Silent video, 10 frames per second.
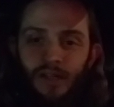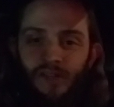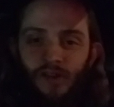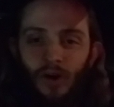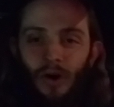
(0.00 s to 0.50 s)

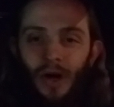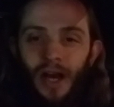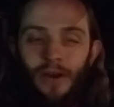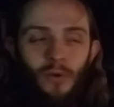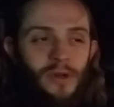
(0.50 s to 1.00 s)
So
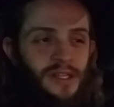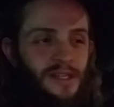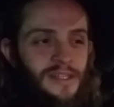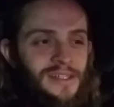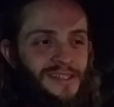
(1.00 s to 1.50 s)
I don't want
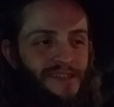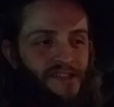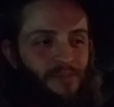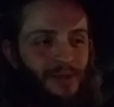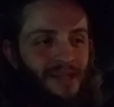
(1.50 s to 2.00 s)
to
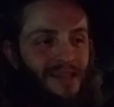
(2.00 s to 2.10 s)
display